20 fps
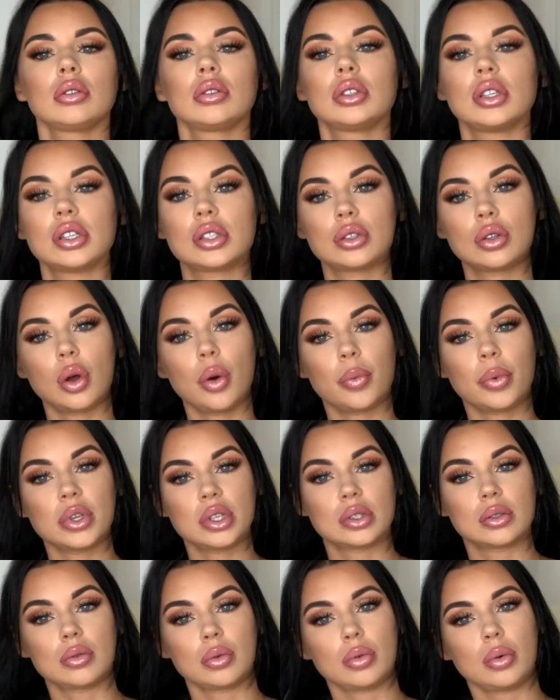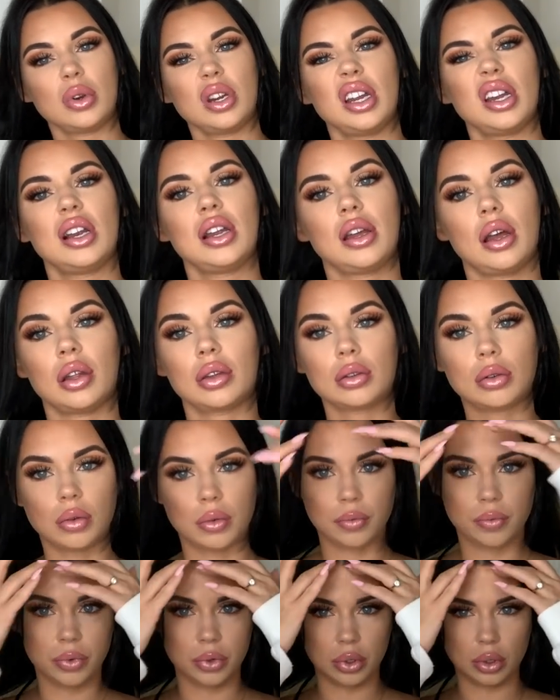This top is really
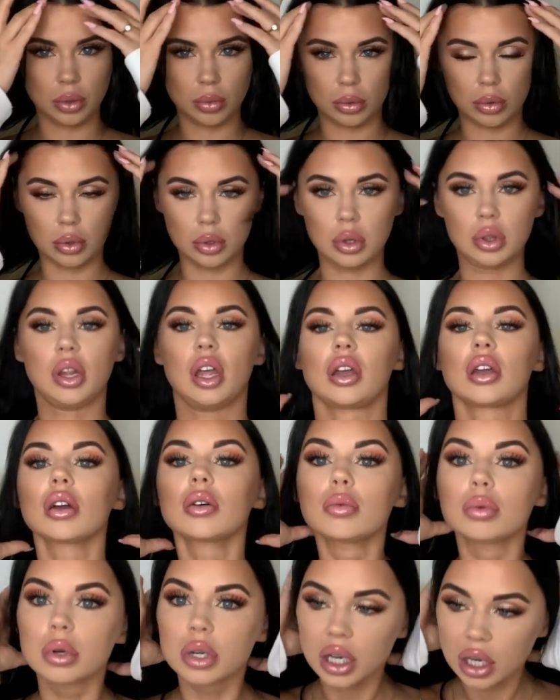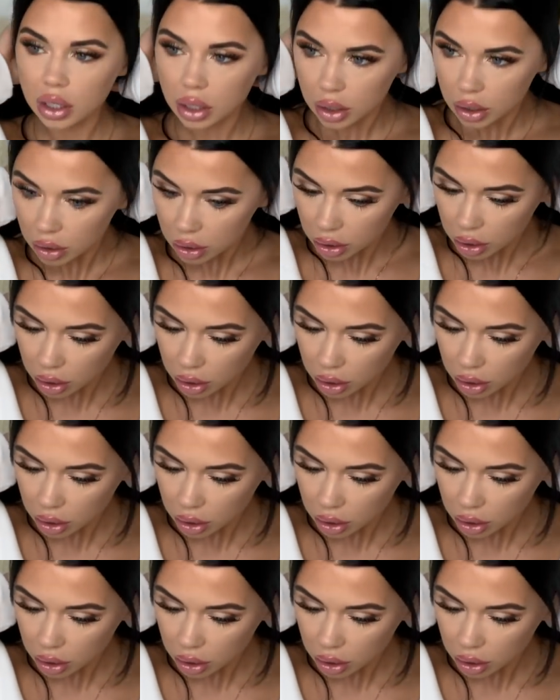uncomfortable, like really.